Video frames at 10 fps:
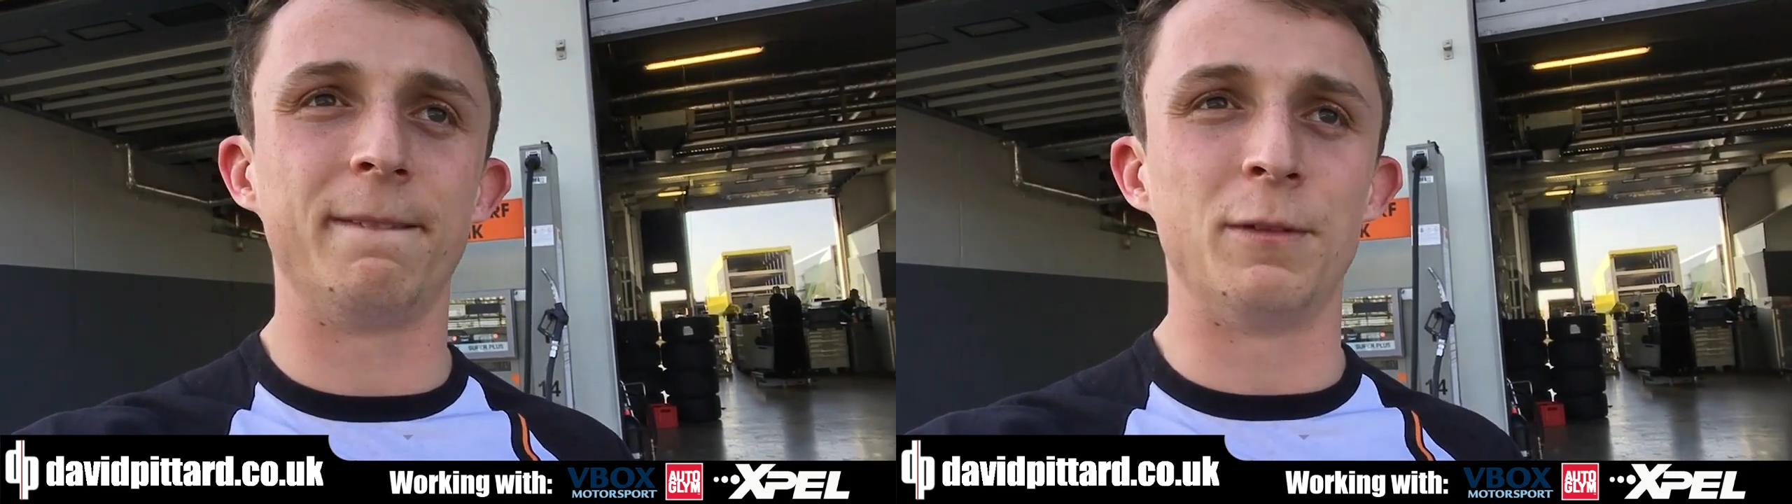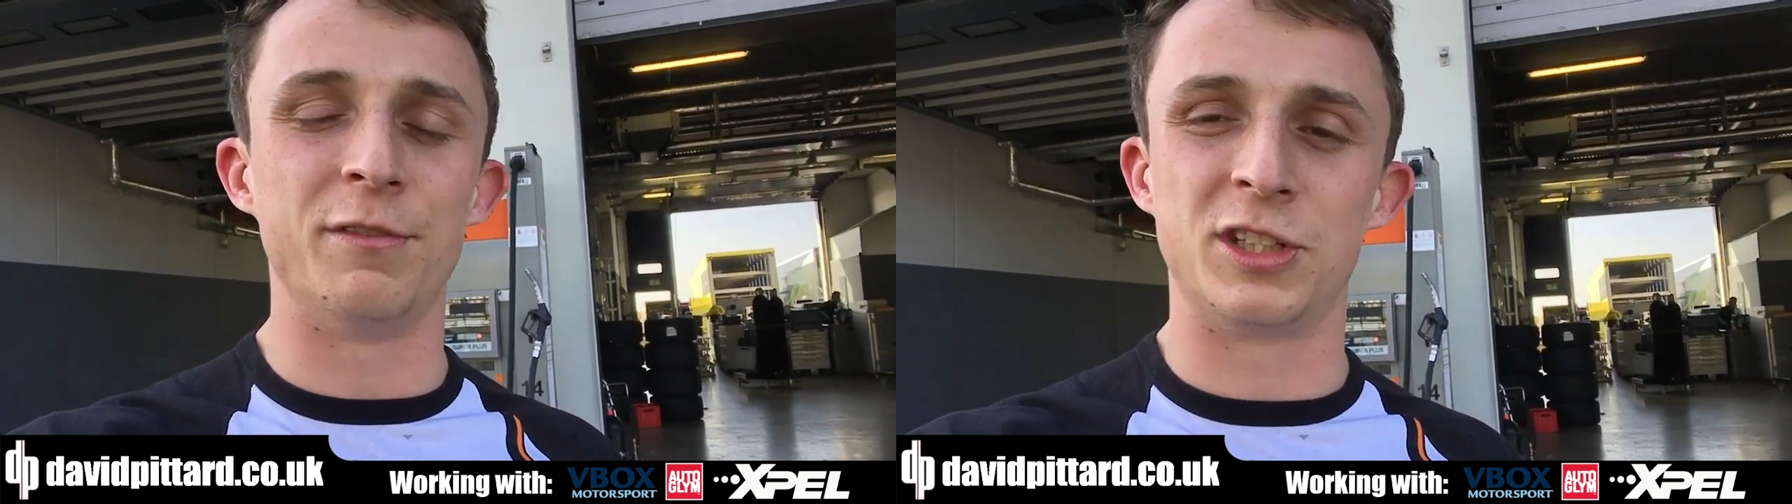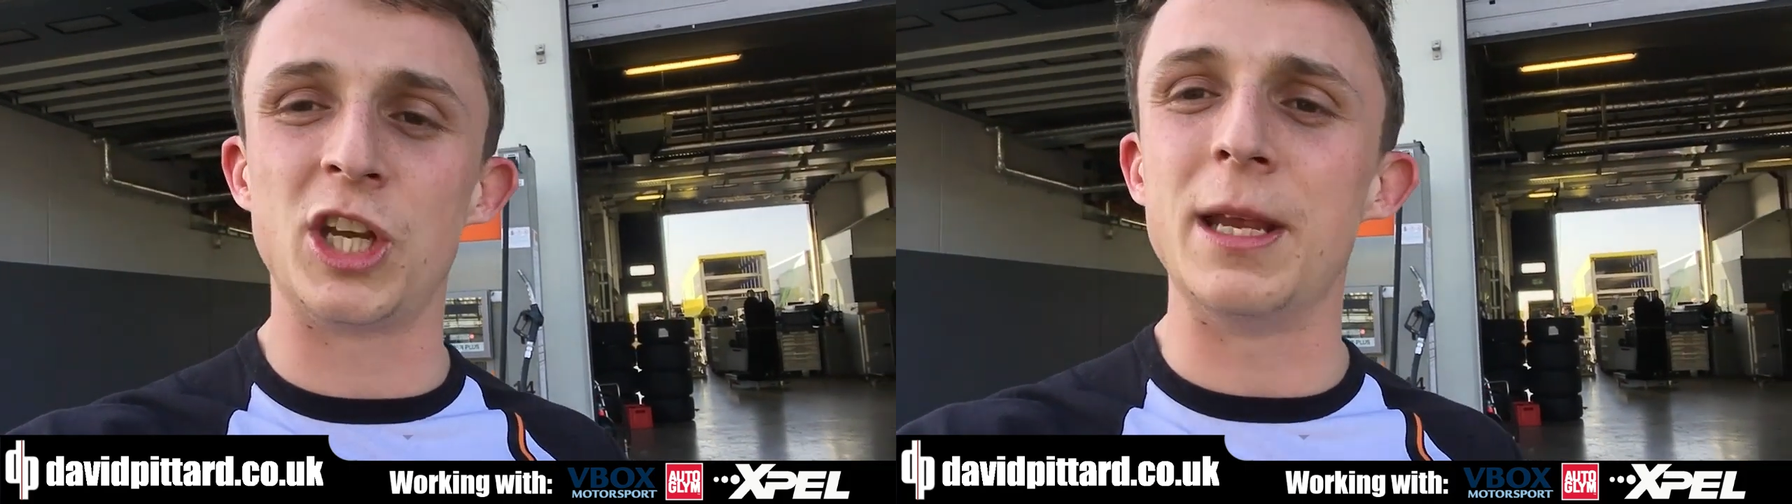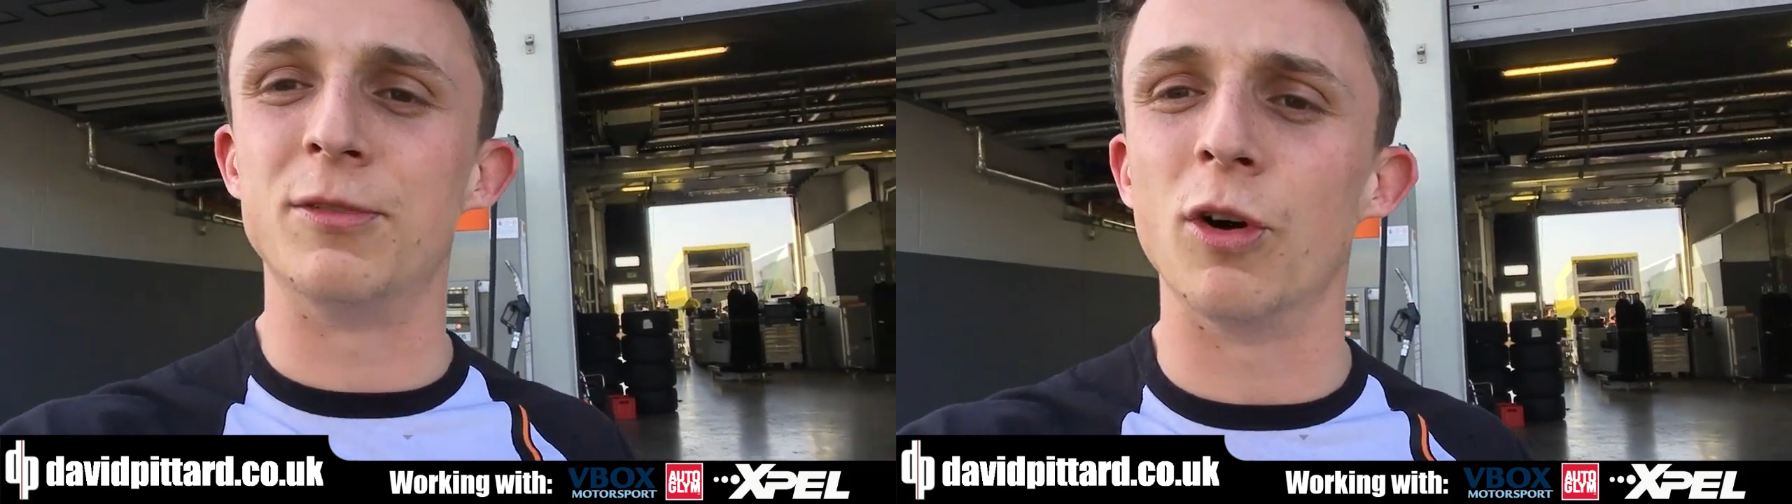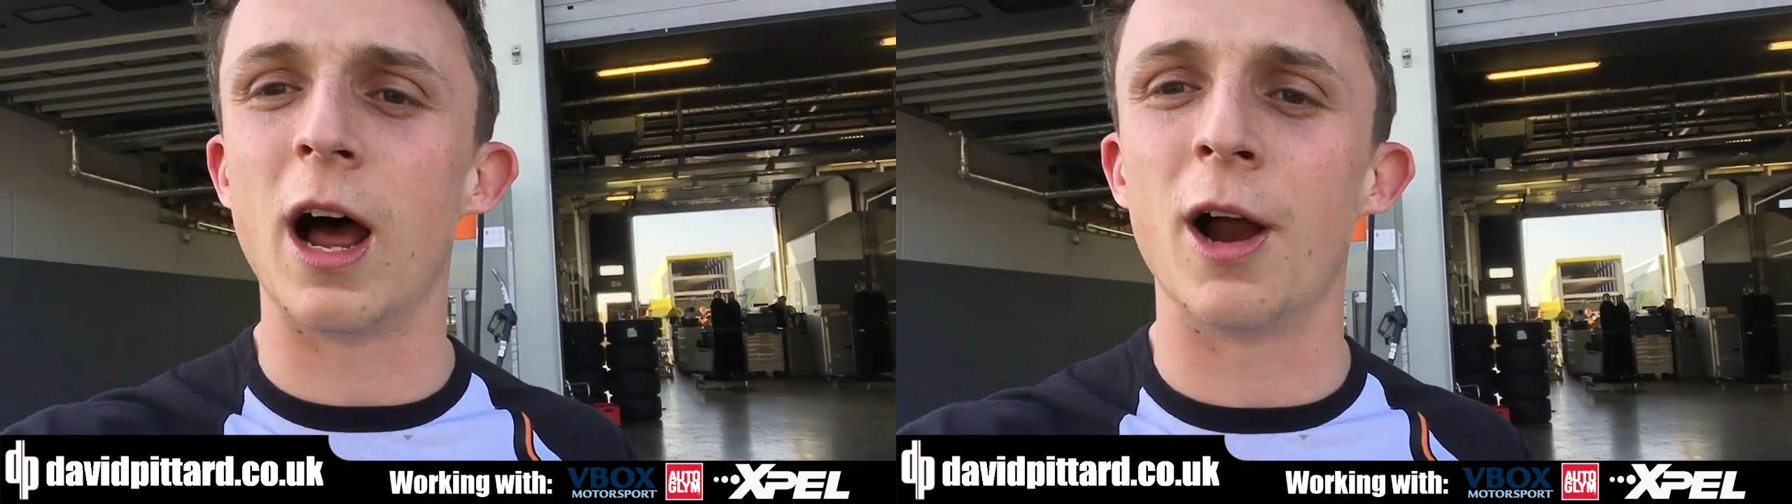We've
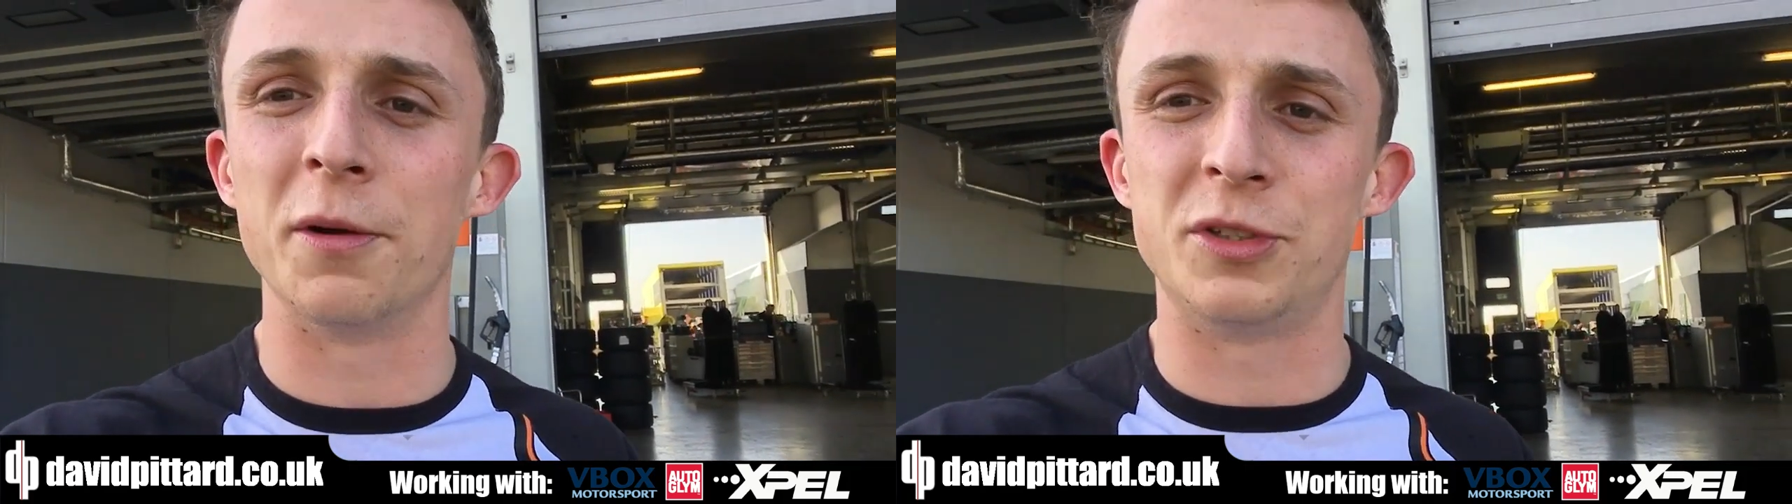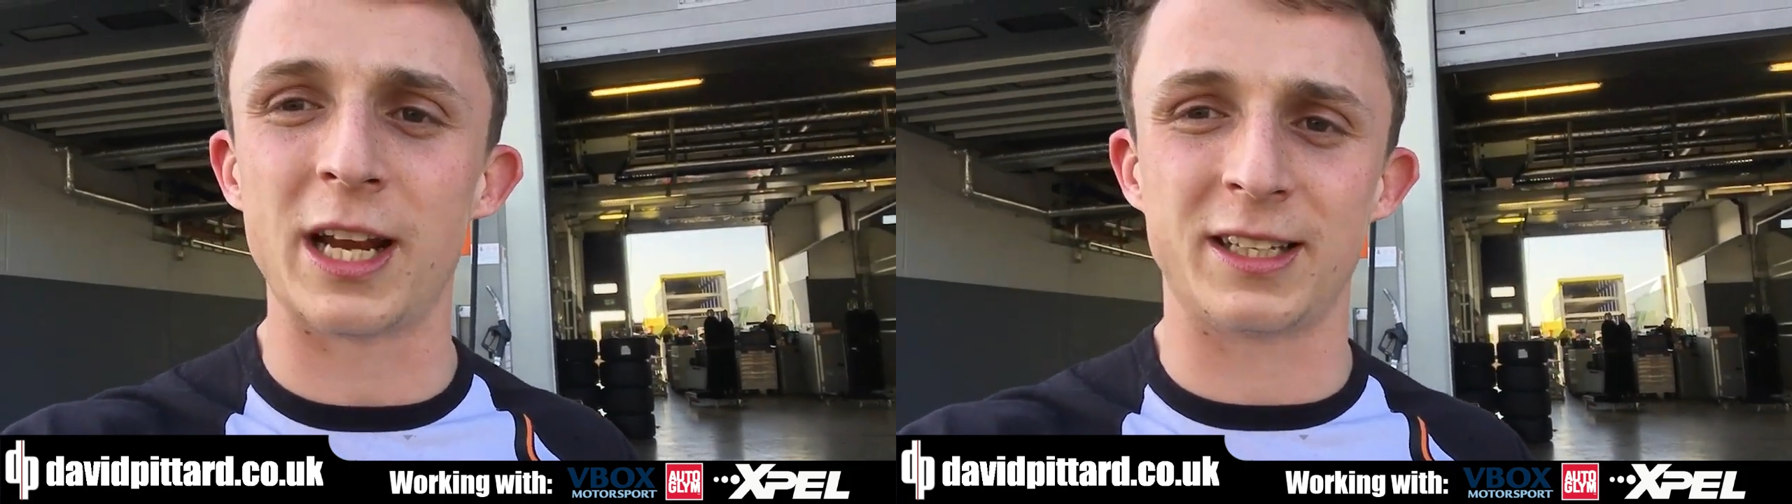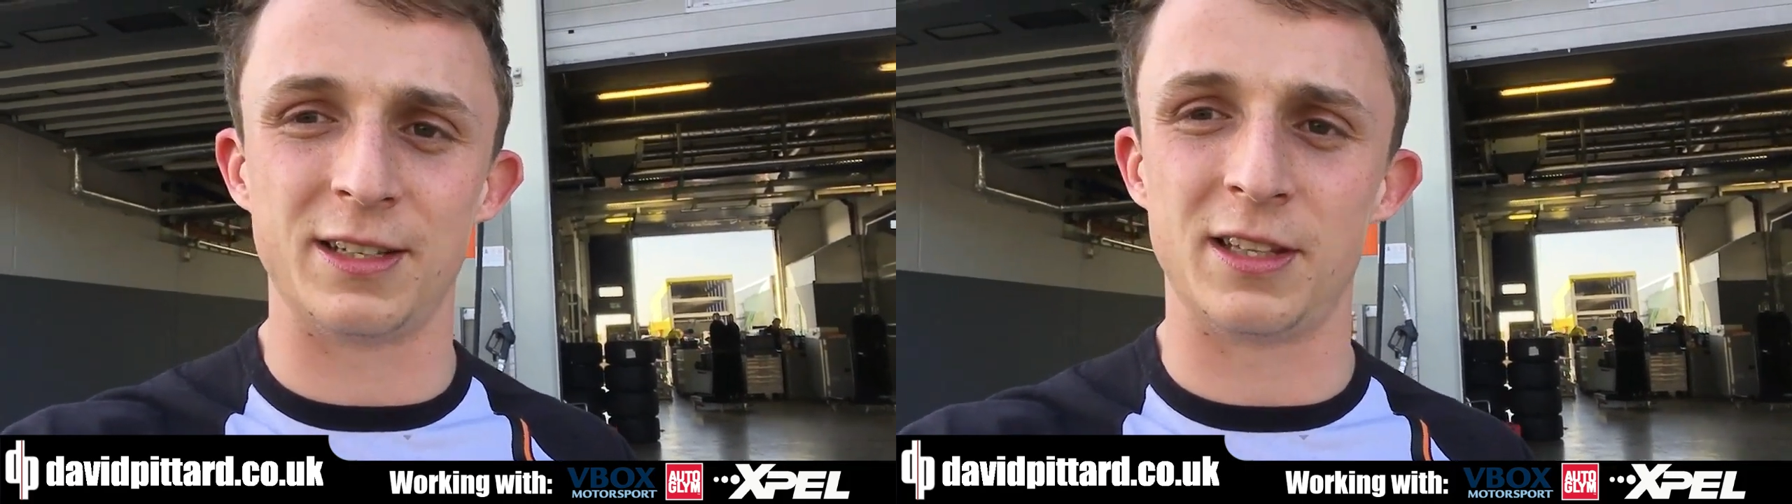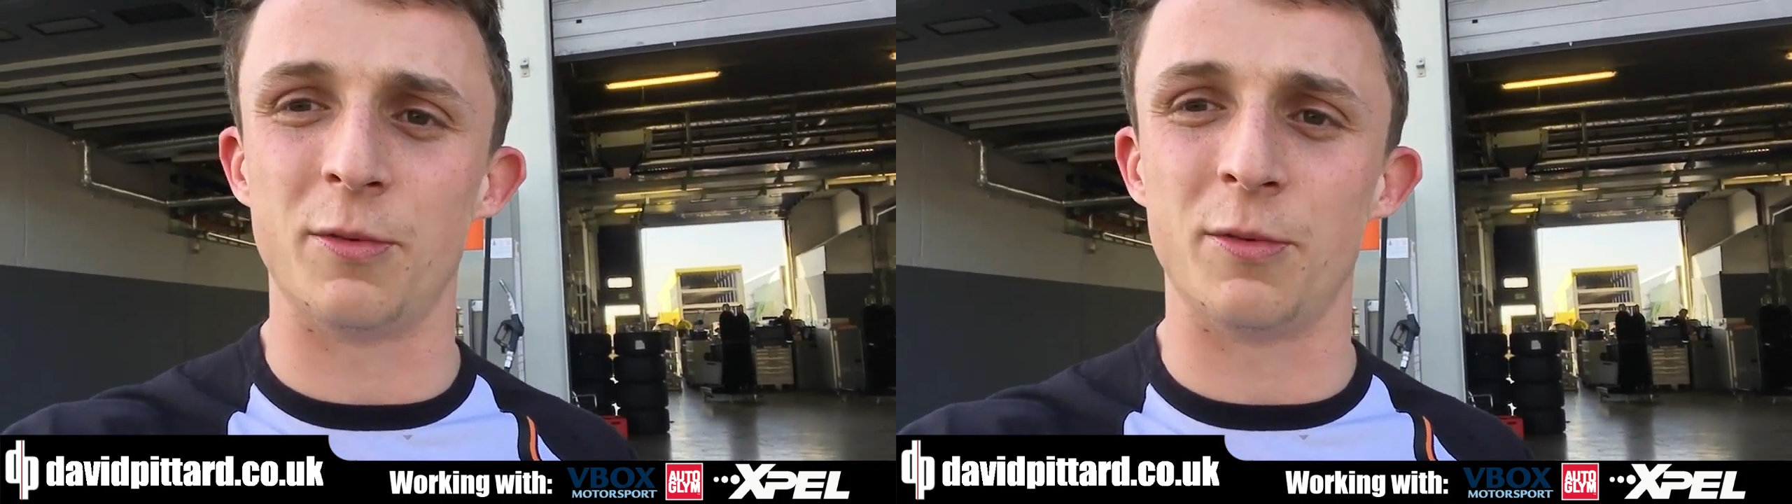achieved all our objectives